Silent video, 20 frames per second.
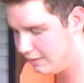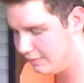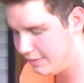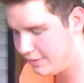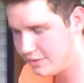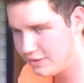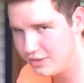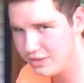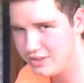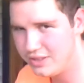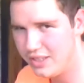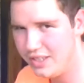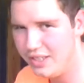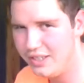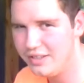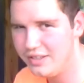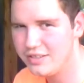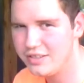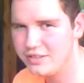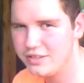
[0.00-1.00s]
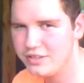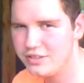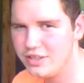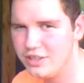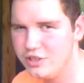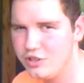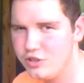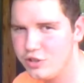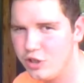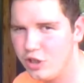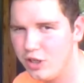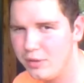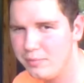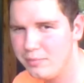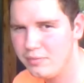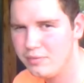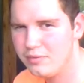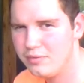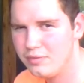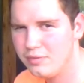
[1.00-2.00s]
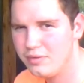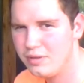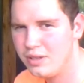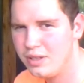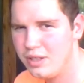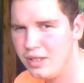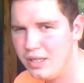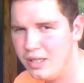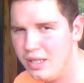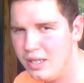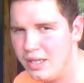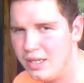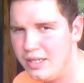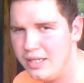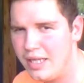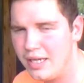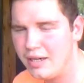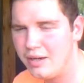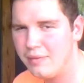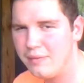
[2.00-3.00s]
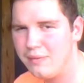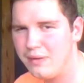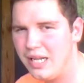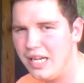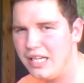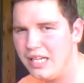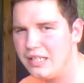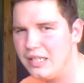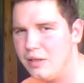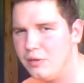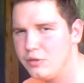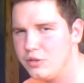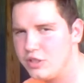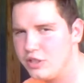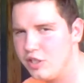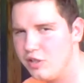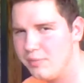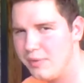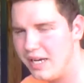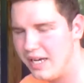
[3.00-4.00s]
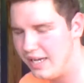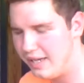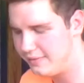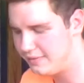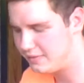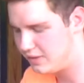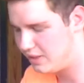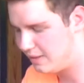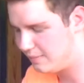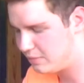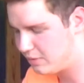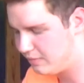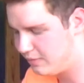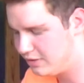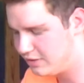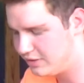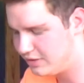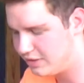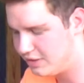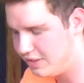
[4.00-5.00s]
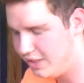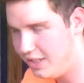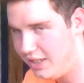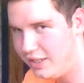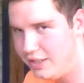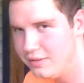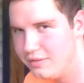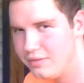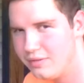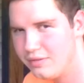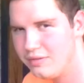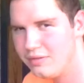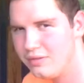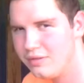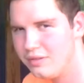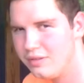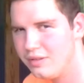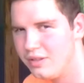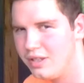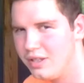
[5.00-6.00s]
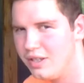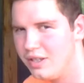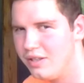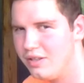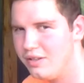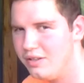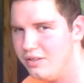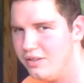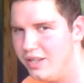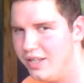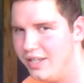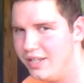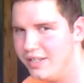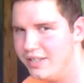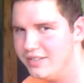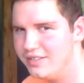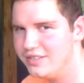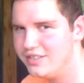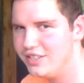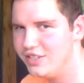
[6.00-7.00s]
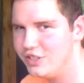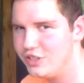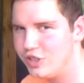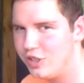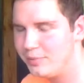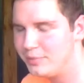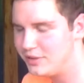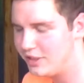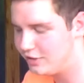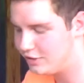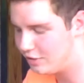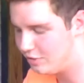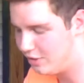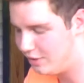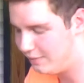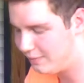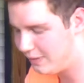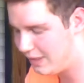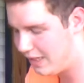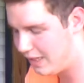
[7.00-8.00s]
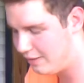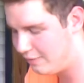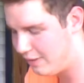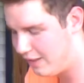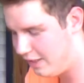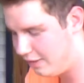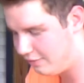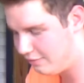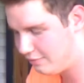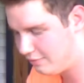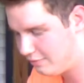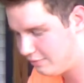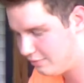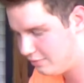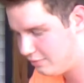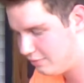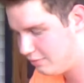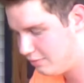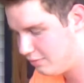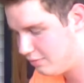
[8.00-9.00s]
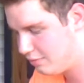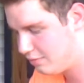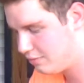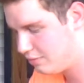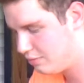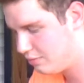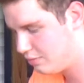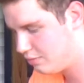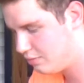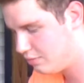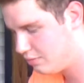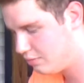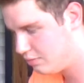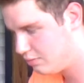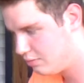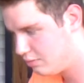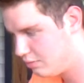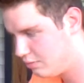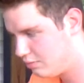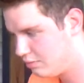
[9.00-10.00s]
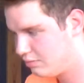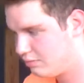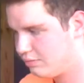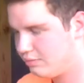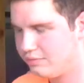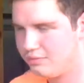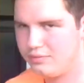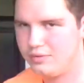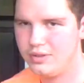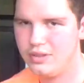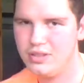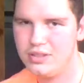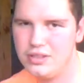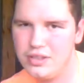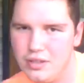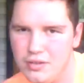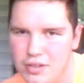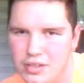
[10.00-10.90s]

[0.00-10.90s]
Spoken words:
this is C, this is a C sharp. Now a flat lowers the note by a half step, so this is a D, then C sharp is also D flat, right? So